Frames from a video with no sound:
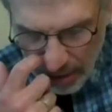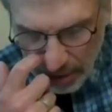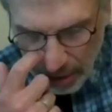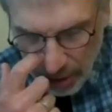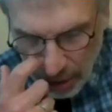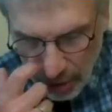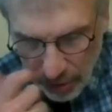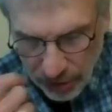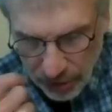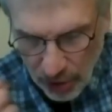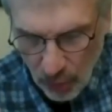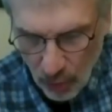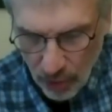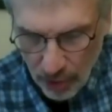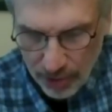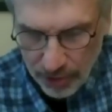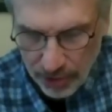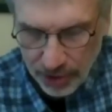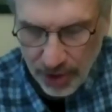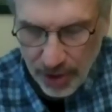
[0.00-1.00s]
Closing
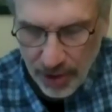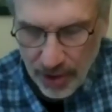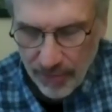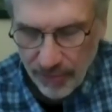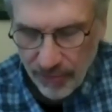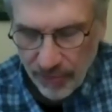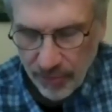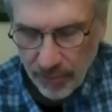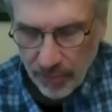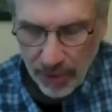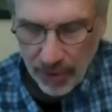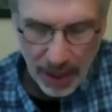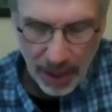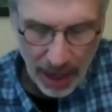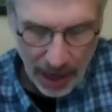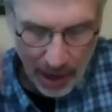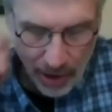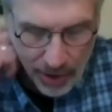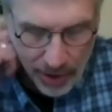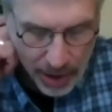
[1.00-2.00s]
words come from
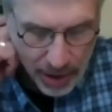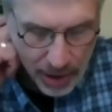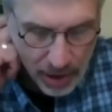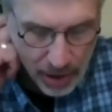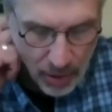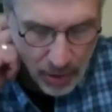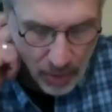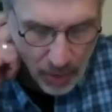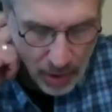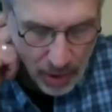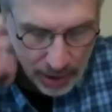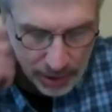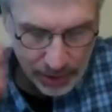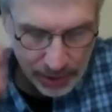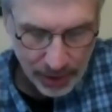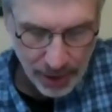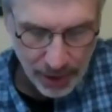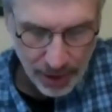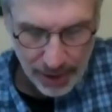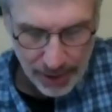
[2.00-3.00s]
Gary
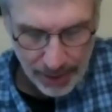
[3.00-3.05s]
Kowalski.